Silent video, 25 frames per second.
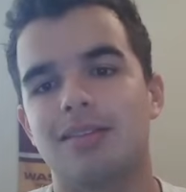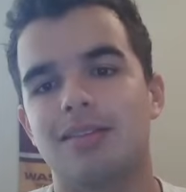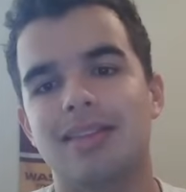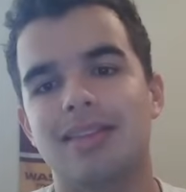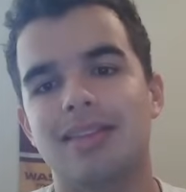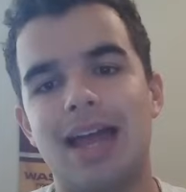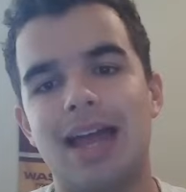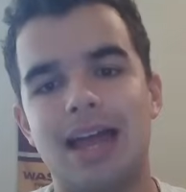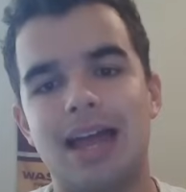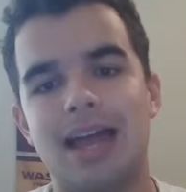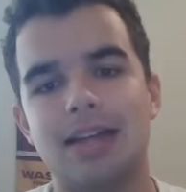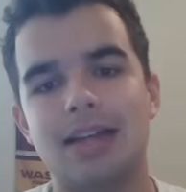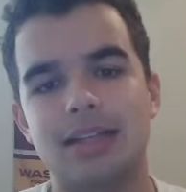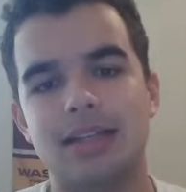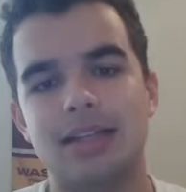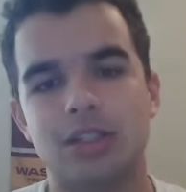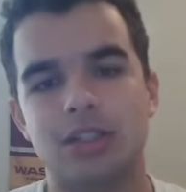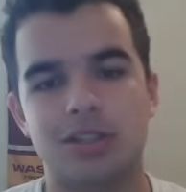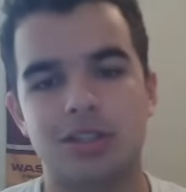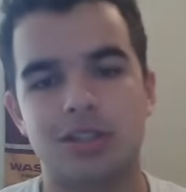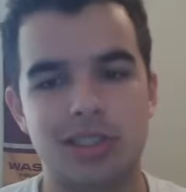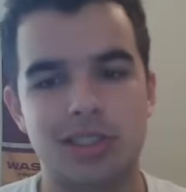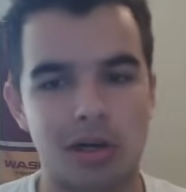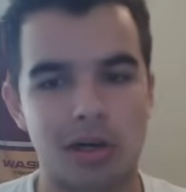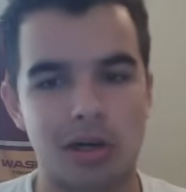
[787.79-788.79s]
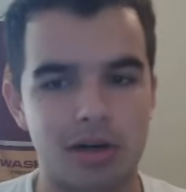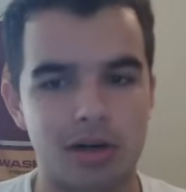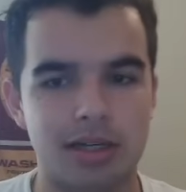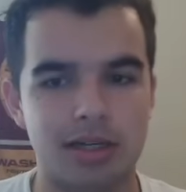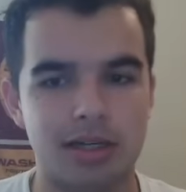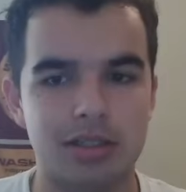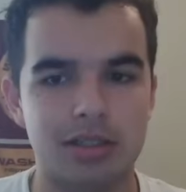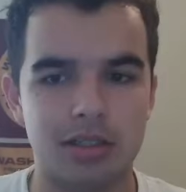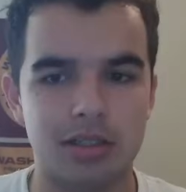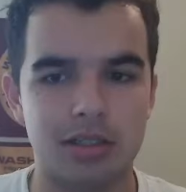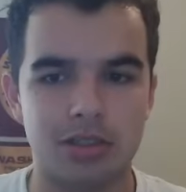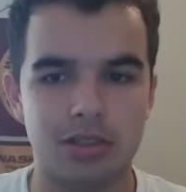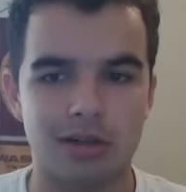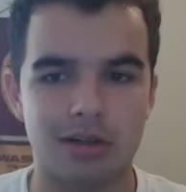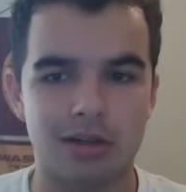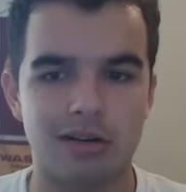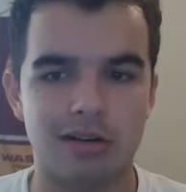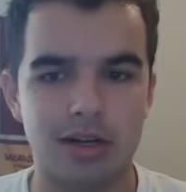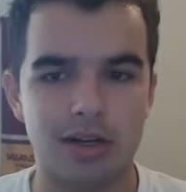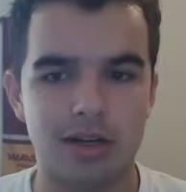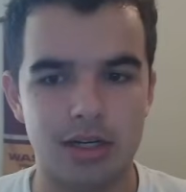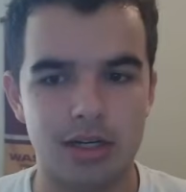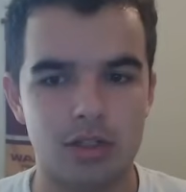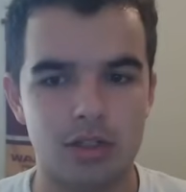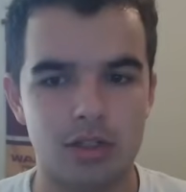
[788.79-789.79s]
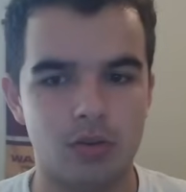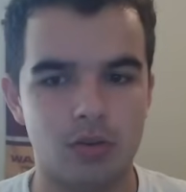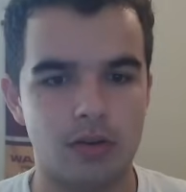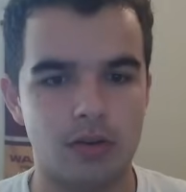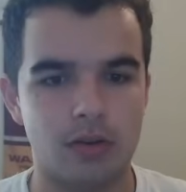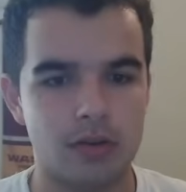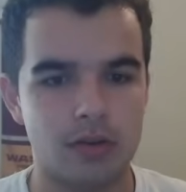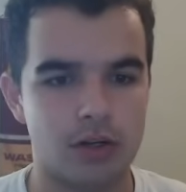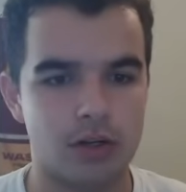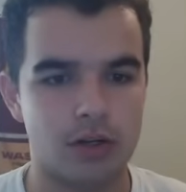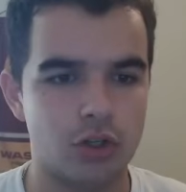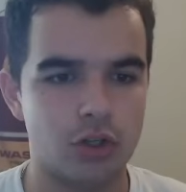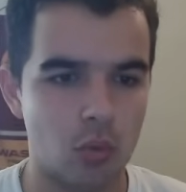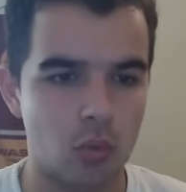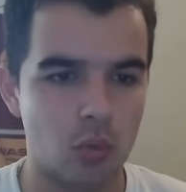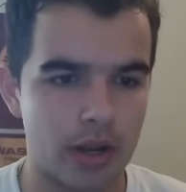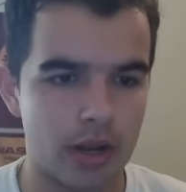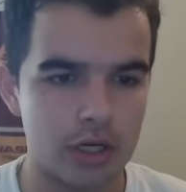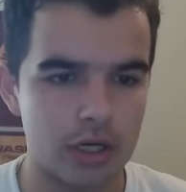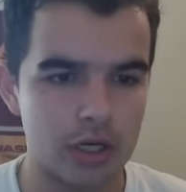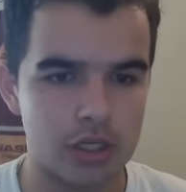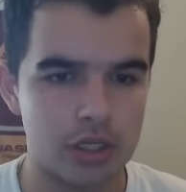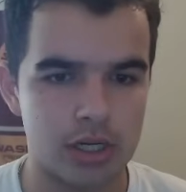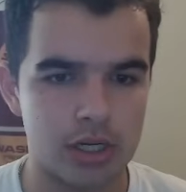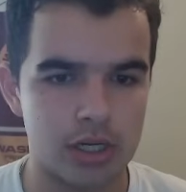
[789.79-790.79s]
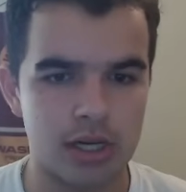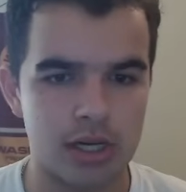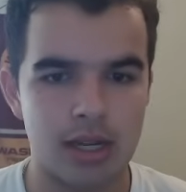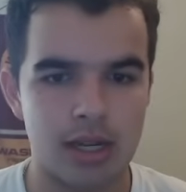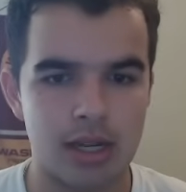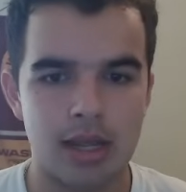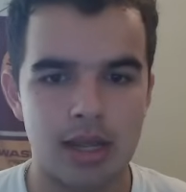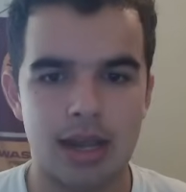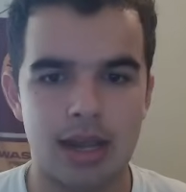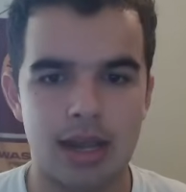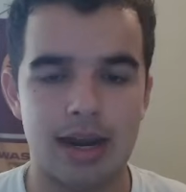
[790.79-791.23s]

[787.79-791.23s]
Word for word: That is starting to turn into a situation.